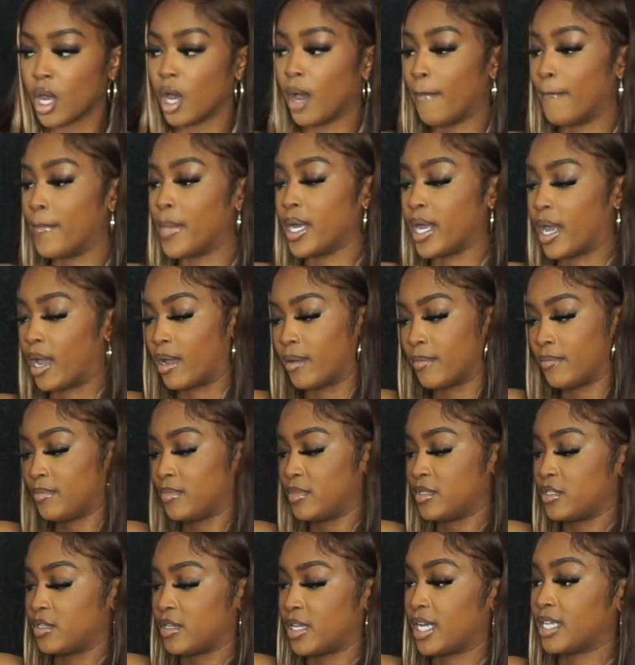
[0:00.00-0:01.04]
But yeah,
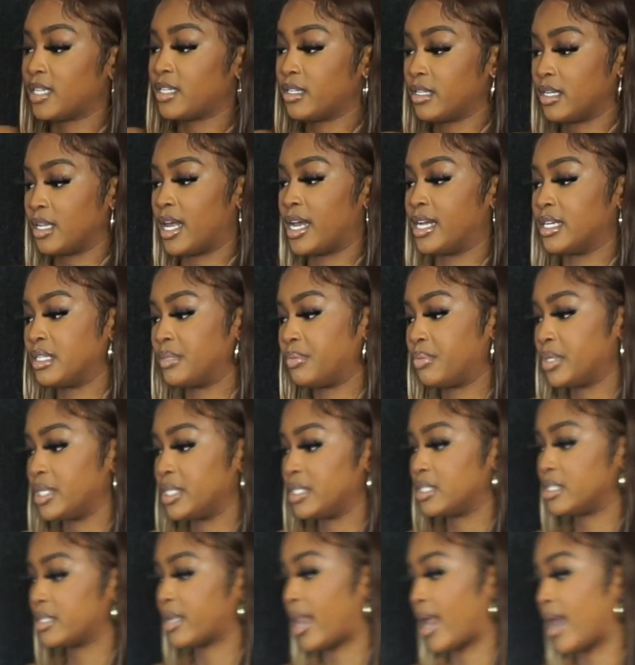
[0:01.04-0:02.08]
so that's the last piece
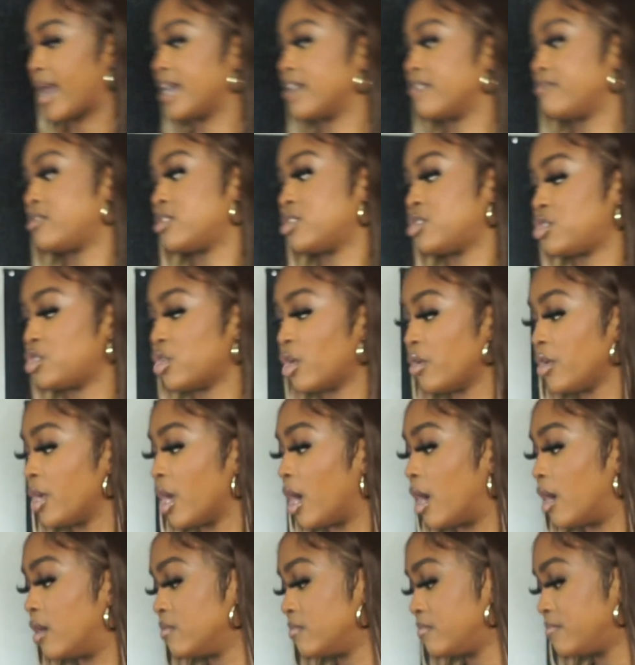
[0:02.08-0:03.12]
that I have to show
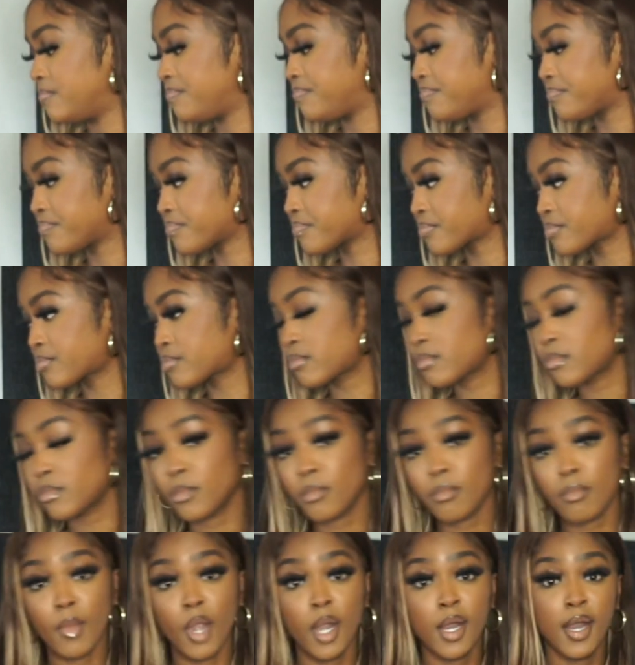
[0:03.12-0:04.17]
y'all.
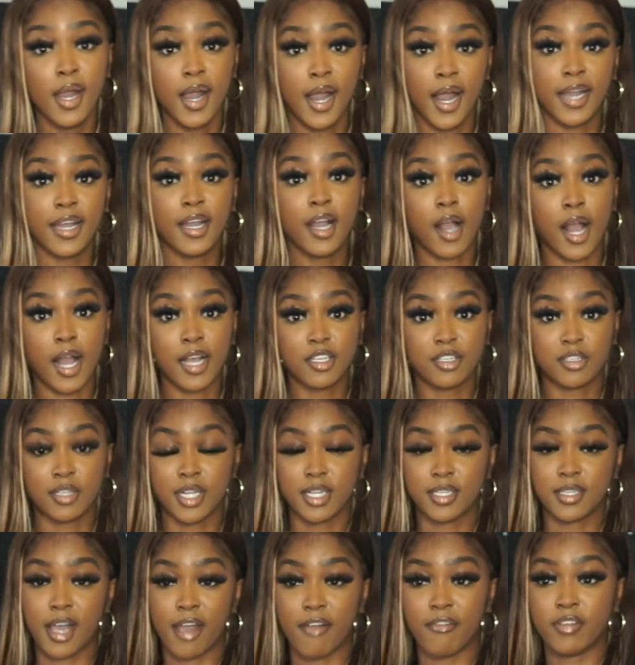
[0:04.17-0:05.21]
And yeah, guys, so that
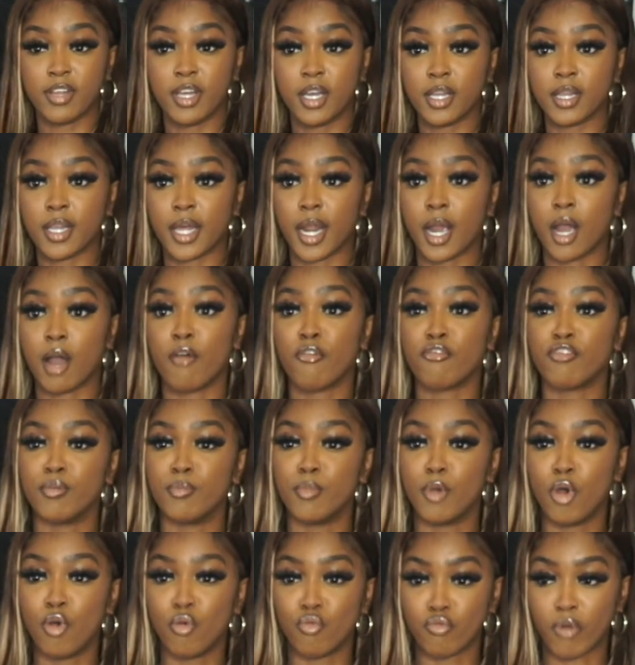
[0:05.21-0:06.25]
is everything that I got from
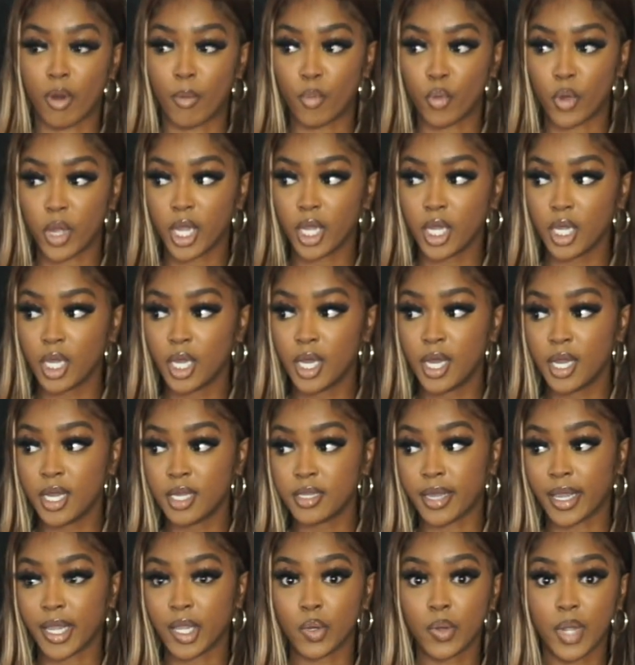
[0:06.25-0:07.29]
Romwe.
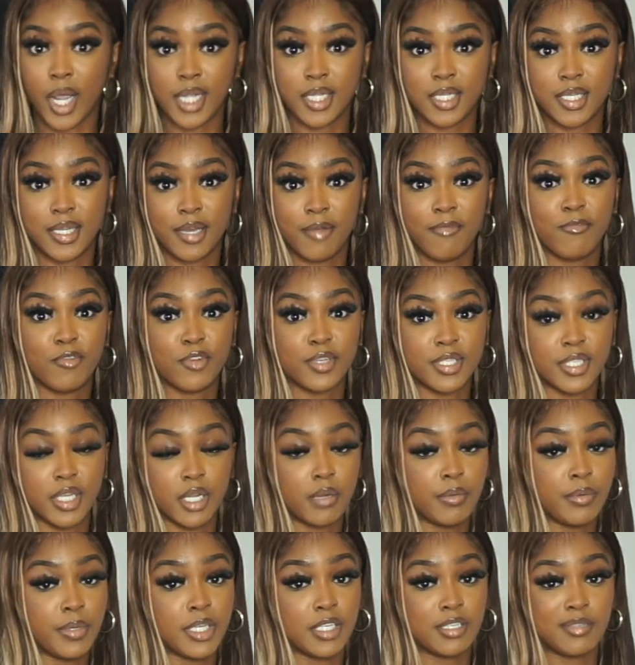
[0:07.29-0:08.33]
Thank you again to them for sending
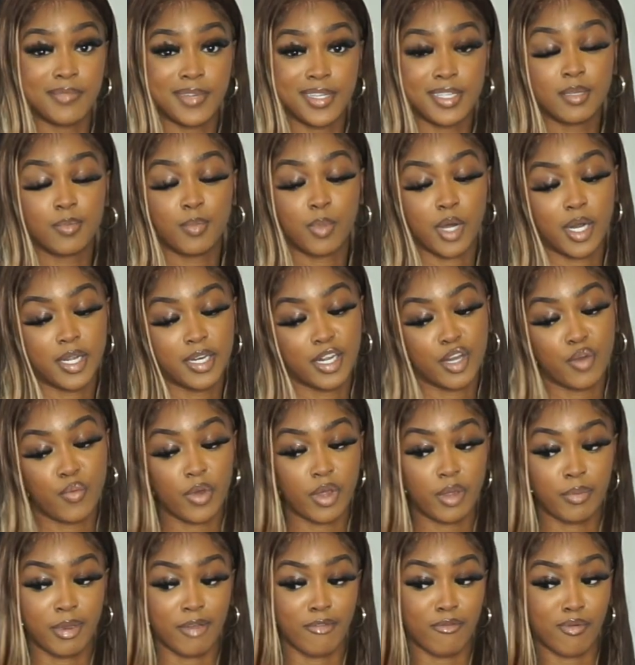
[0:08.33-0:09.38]
me these bits, partnering
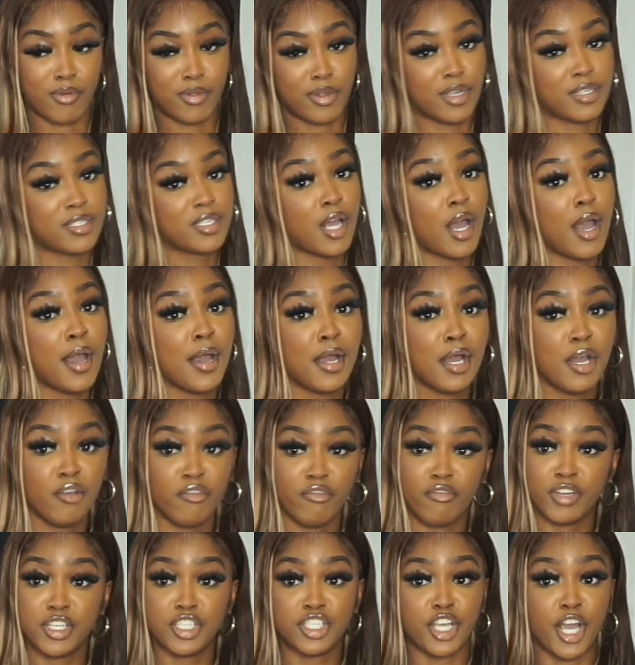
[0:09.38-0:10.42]
with me for this
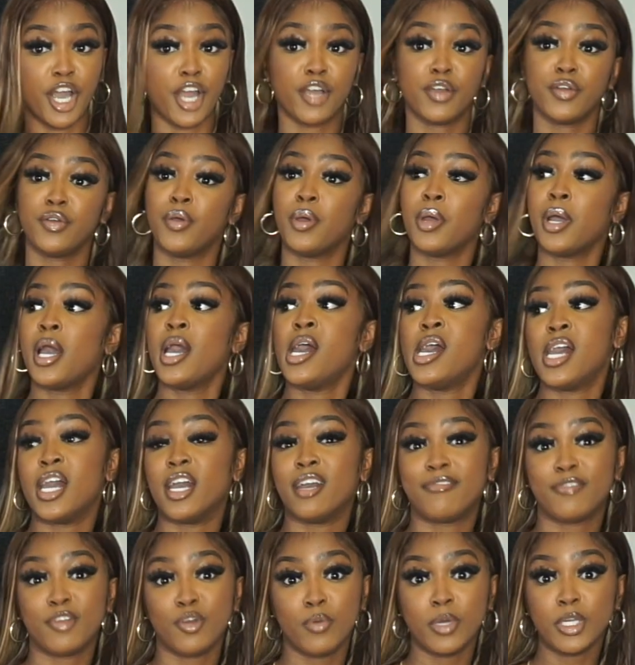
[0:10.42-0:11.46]
video.
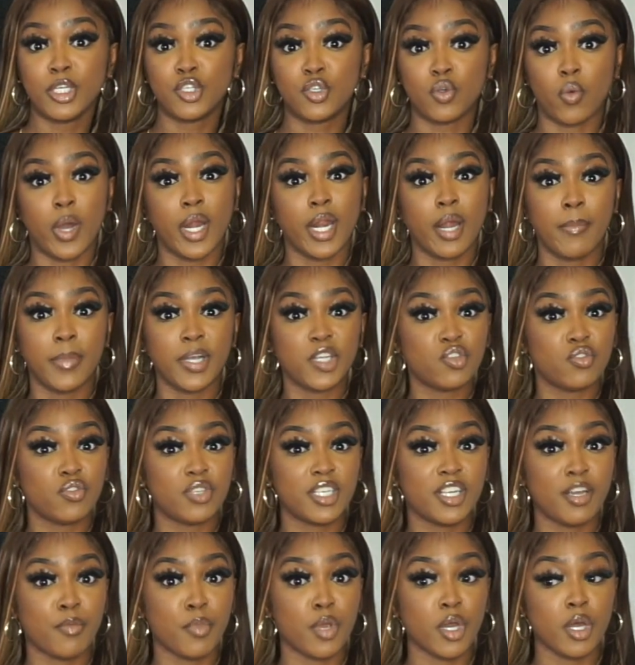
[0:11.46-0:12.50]
If you enjoyed it, make sure to
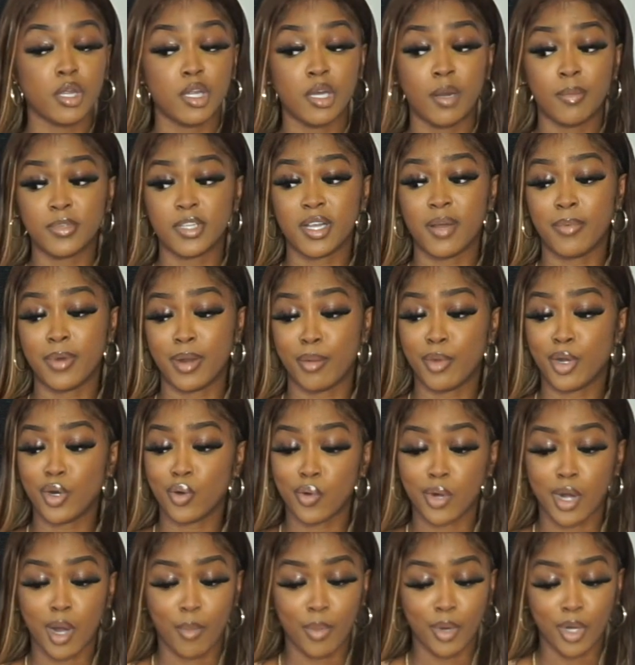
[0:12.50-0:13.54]
give me a thumbs up. Let me know
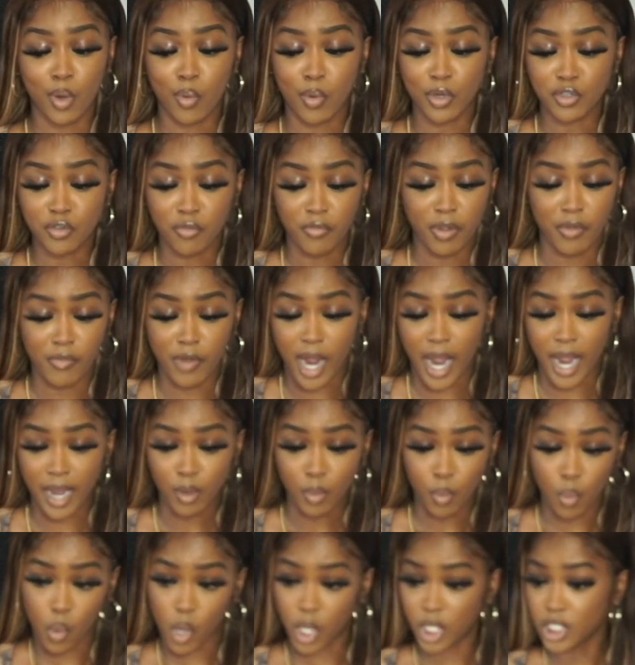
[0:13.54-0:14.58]
down below what your favorite item
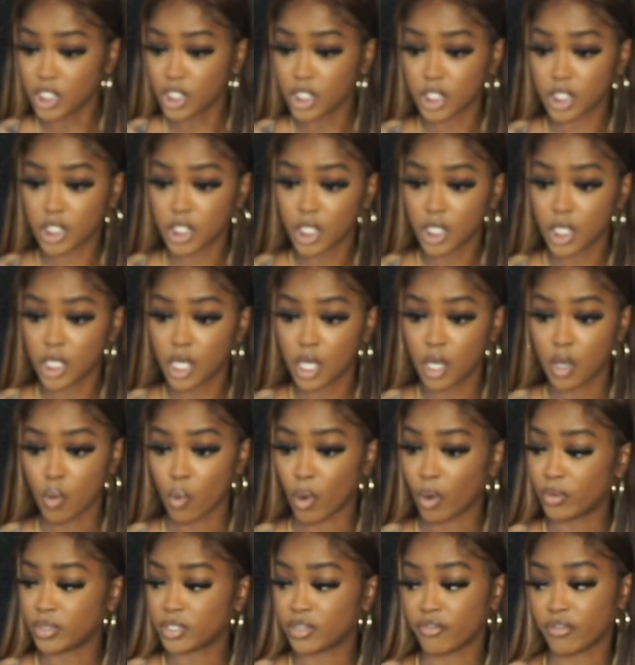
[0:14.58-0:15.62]
was. What
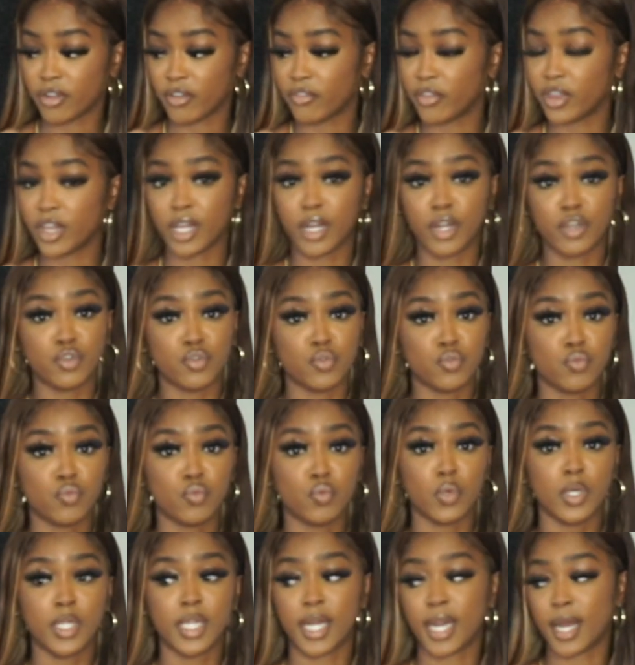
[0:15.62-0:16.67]
was the favorite thing that
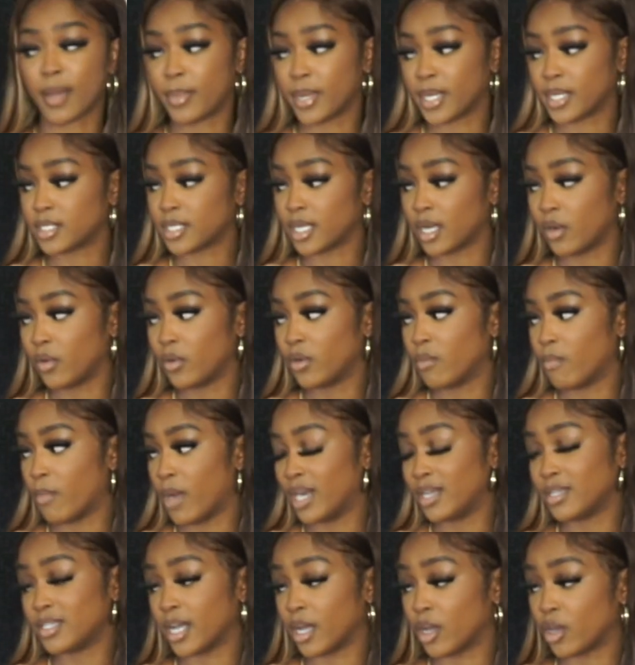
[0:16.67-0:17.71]
you that I picked out? Mine
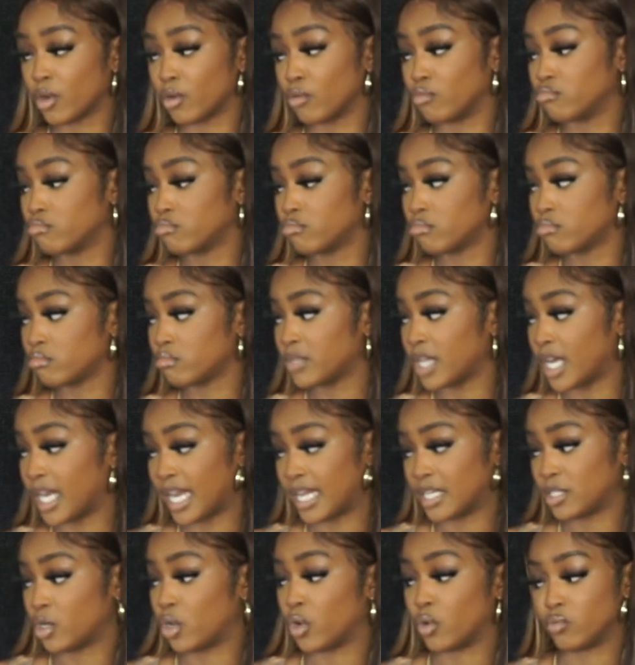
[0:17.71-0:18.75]
is that coat. That
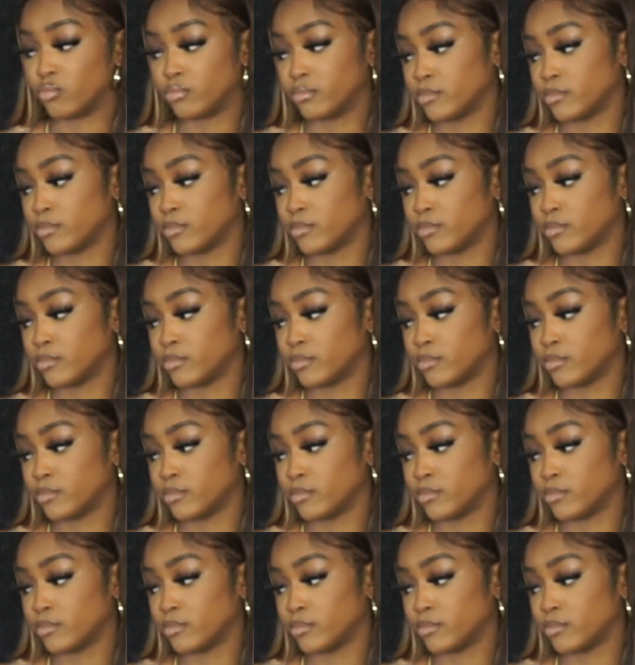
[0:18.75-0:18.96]
last coat,